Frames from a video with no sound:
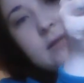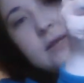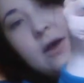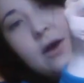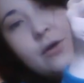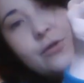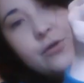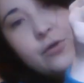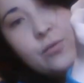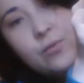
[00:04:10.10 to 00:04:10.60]
the
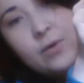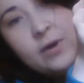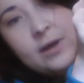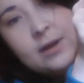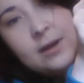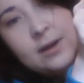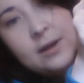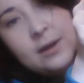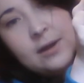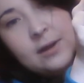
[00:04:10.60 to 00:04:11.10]
other
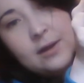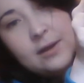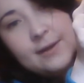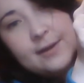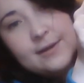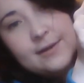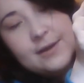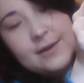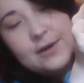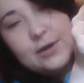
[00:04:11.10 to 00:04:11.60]
one,
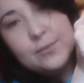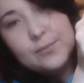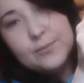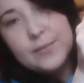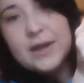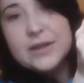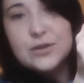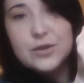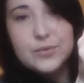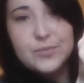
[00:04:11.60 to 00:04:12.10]

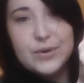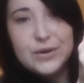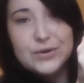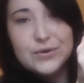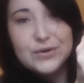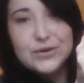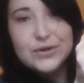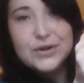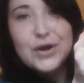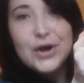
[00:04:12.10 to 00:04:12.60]
might look better
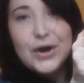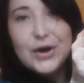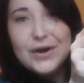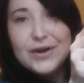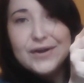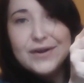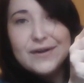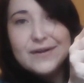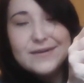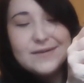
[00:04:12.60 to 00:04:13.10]
on a
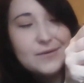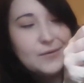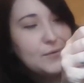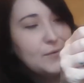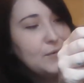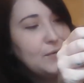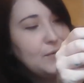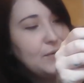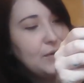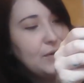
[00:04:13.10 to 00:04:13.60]
card,
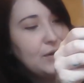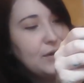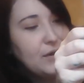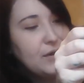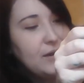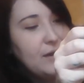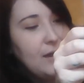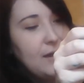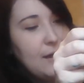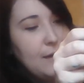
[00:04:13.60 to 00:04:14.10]
or
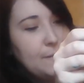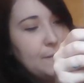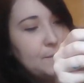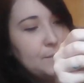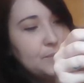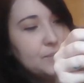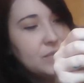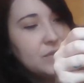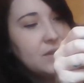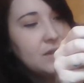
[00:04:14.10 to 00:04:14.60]

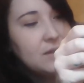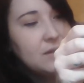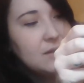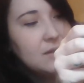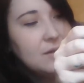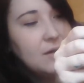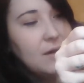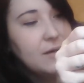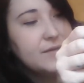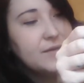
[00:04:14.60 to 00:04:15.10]

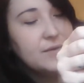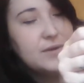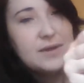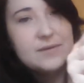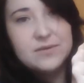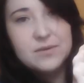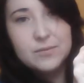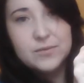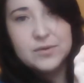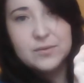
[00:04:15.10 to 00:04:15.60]
also
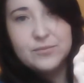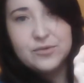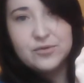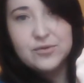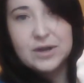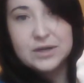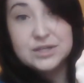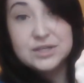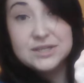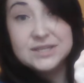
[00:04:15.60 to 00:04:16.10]
gives them some
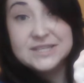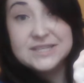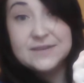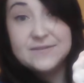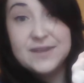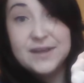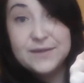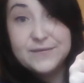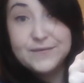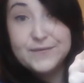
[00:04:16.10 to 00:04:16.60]
direction to see if
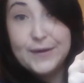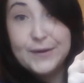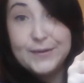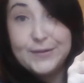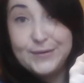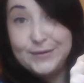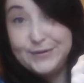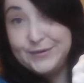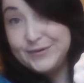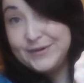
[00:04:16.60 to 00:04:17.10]
they can follow
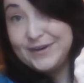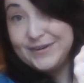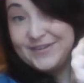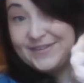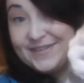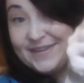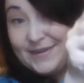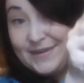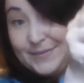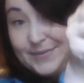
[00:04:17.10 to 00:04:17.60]
the directions that you